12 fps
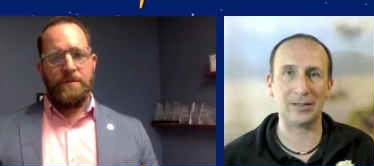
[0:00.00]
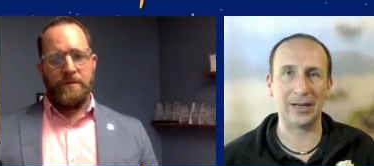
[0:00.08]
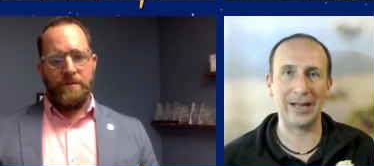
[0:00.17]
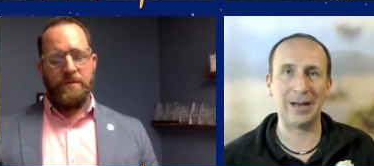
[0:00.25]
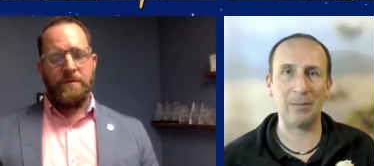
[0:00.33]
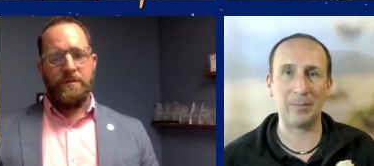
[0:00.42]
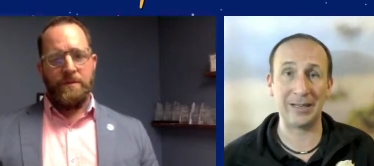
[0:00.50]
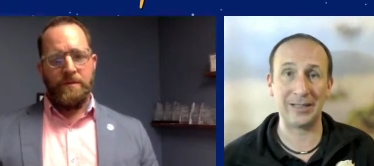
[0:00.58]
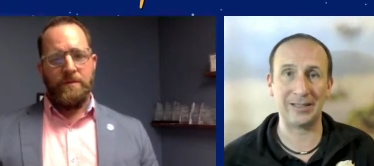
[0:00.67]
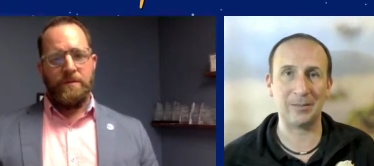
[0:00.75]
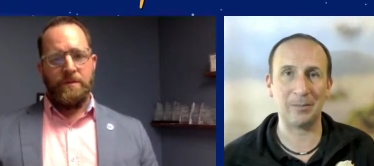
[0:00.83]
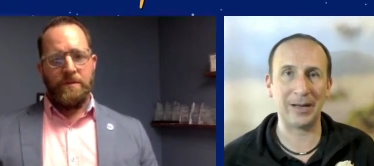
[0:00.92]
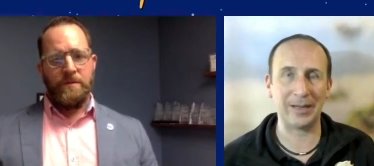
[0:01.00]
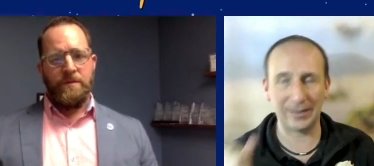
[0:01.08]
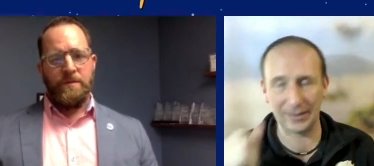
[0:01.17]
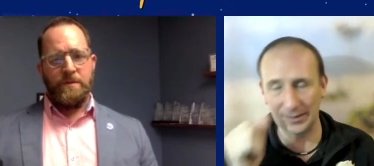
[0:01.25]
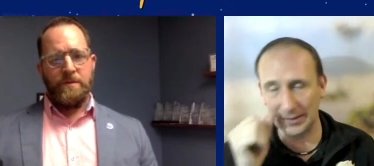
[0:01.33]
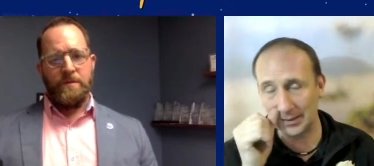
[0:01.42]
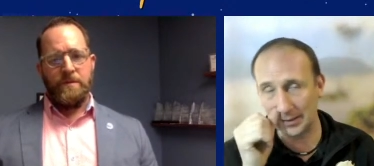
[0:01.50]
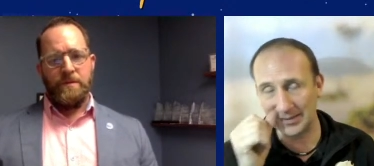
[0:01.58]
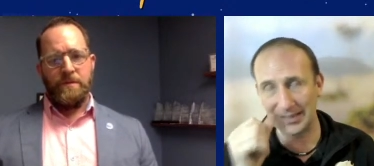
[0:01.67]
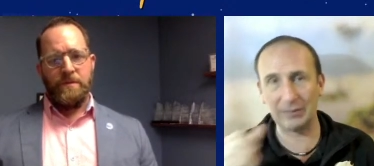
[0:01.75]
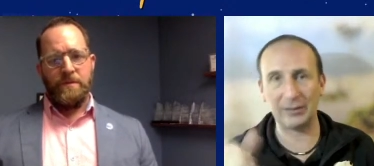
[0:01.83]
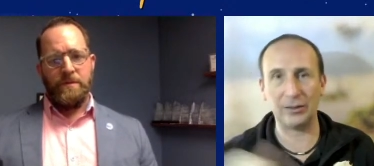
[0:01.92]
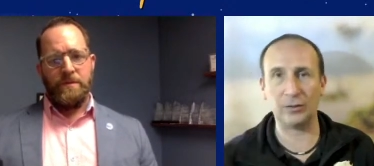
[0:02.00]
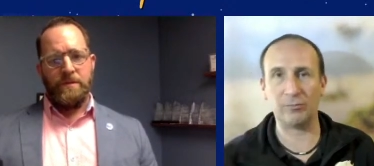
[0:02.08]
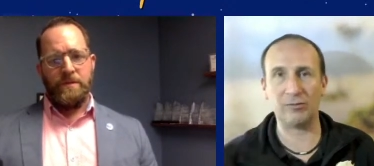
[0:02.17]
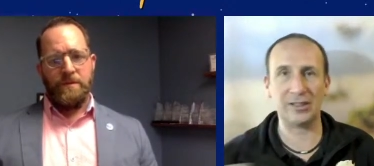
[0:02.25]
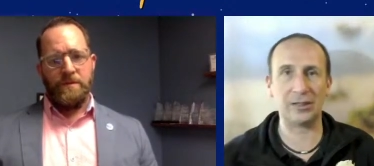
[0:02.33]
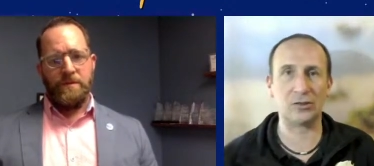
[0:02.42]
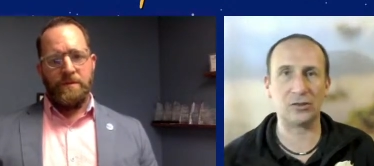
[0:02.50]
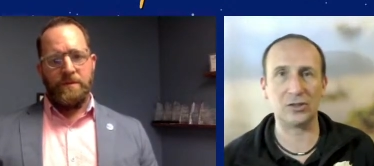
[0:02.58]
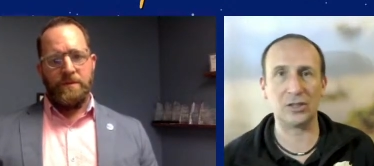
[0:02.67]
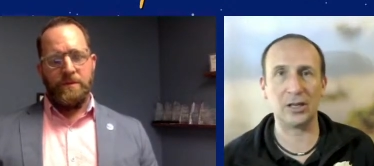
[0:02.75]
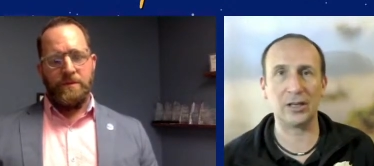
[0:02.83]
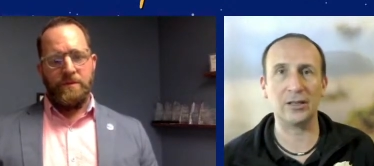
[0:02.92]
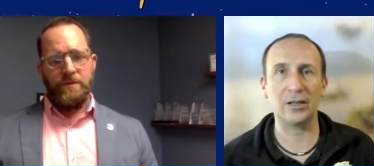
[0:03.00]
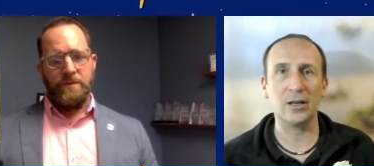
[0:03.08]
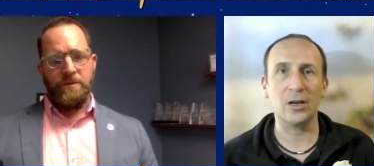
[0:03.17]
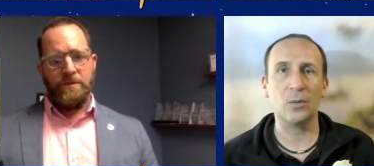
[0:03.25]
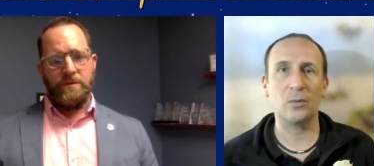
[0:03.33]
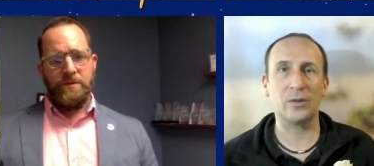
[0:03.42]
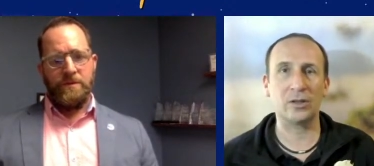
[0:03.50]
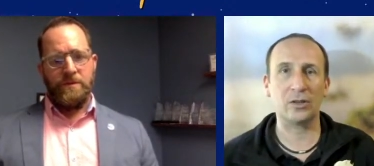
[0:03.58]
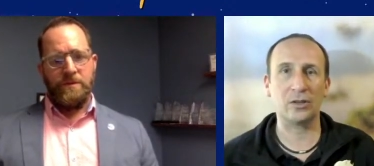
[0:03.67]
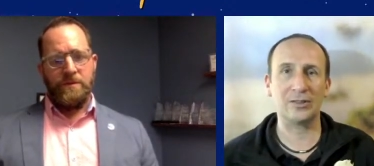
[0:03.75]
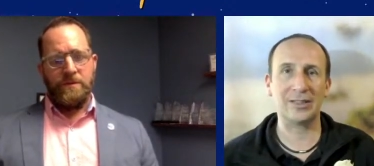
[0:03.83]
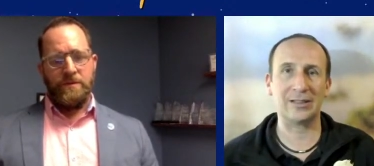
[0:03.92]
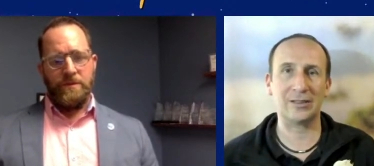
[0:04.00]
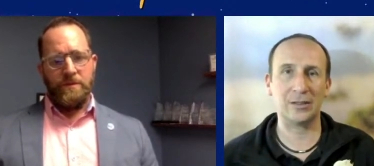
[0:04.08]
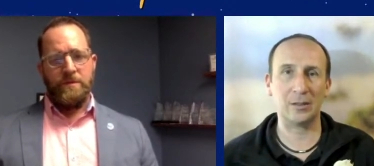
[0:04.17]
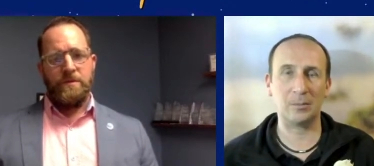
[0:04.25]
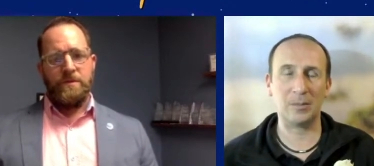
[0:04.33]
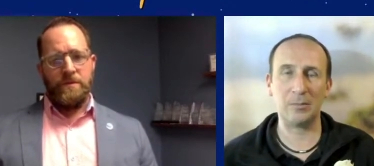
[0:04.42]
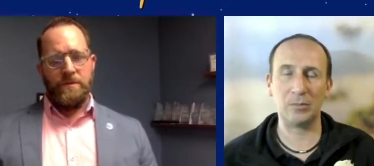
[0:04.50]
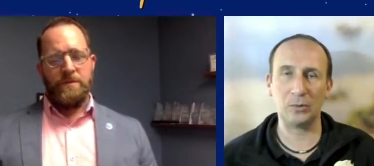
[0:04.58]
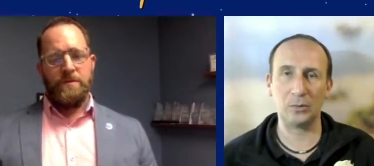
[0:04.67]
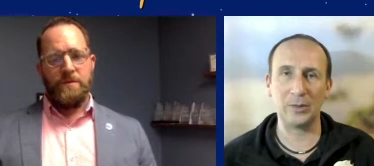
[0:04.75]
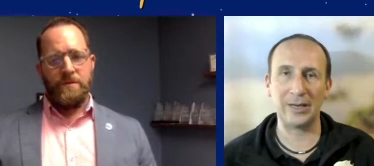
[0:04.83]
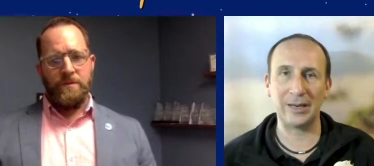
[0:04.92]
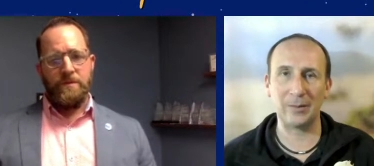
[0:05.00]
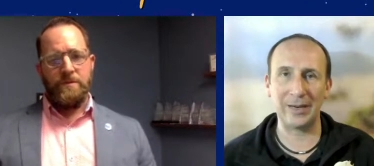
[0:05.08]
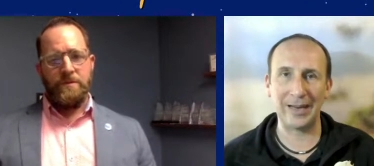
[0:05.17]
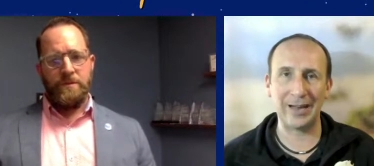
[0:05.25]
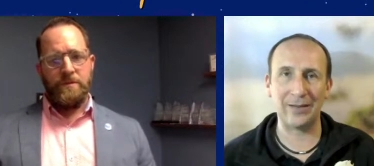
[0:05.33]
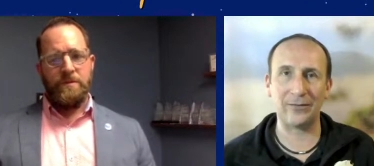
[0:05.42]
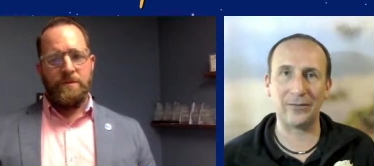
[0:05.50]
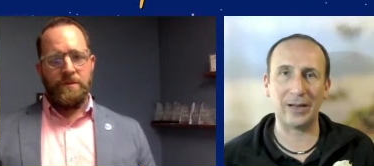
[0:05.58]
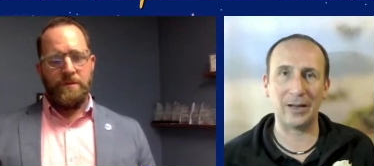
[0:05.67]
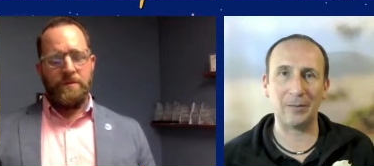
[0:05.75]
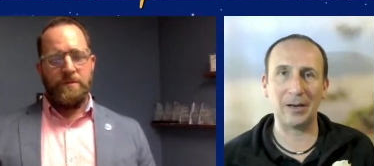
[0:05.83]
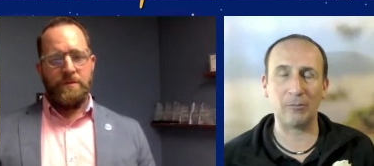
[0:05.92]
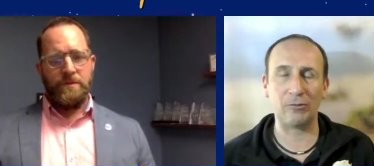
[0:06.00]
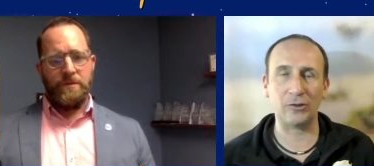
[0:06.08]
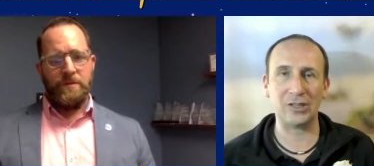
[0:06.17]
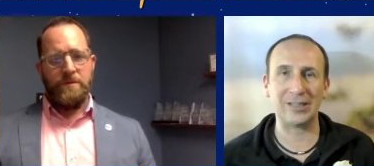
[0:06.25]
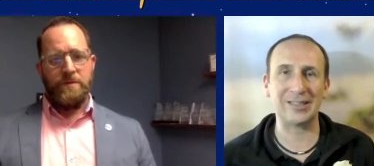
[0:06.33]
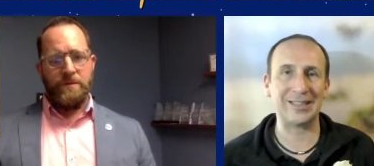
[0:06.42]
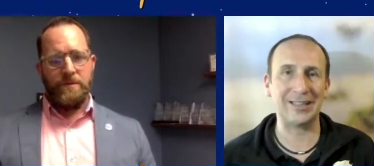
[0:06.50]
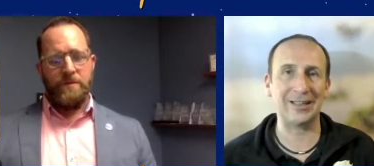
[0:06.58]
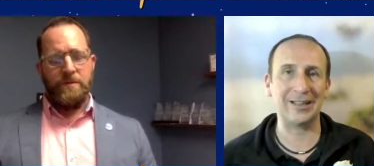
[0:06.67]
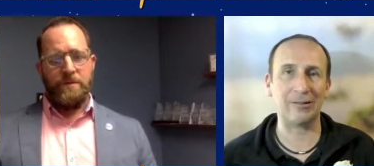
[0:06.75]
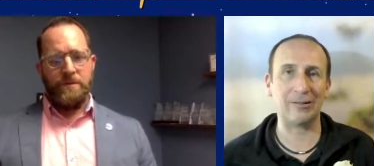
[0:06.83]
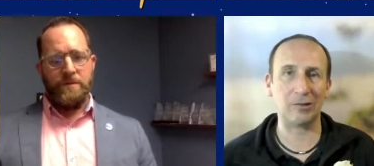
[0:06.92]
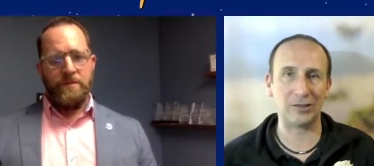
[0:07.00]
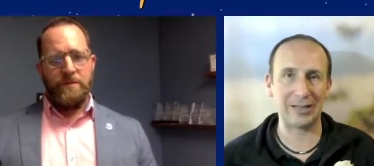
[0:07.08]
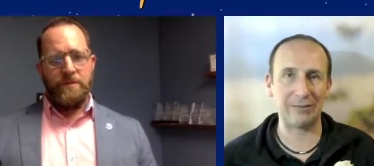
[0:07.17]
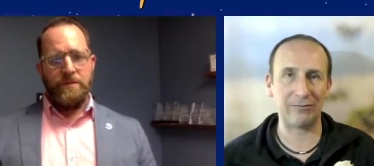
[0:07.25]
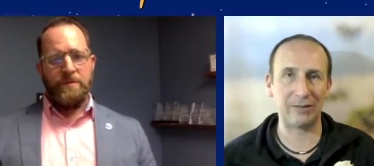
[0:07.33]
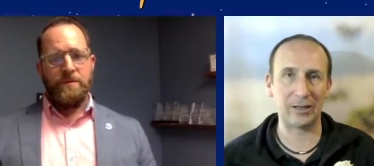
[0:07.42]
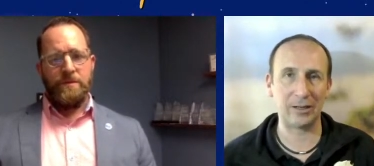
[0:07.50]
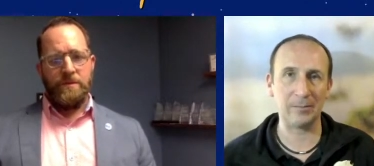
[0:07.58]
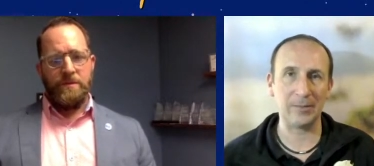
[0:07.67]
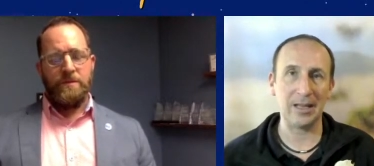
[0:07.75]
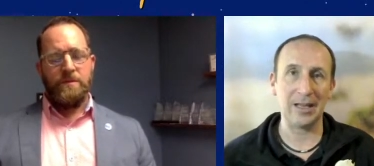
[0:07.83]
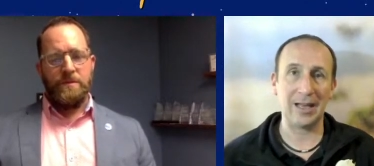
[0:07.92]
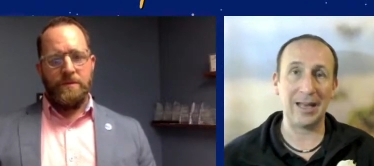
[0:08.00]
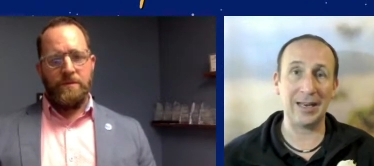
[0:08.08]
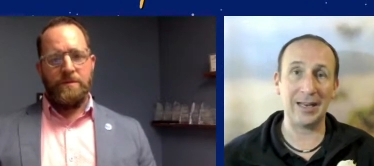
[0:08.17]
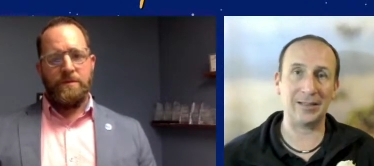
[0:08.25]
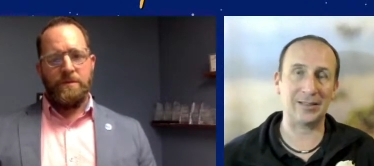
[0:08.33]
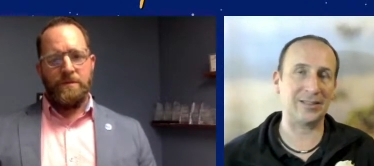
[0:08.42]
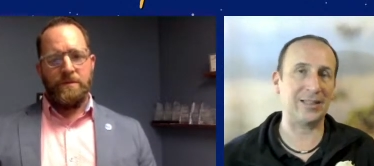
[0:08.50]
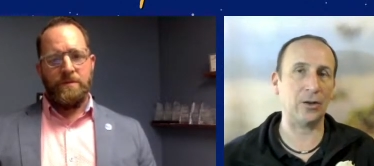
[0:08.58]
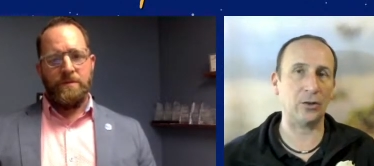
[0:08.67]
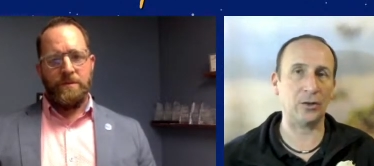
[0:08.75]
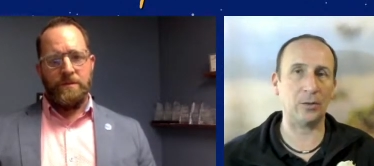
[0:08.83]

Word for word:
Speaker 1: You know, our biggest impact is is undoubtedly on the protection side, with the contacts and the people that we we have um, and our projects in across Africa, and then as I said, on the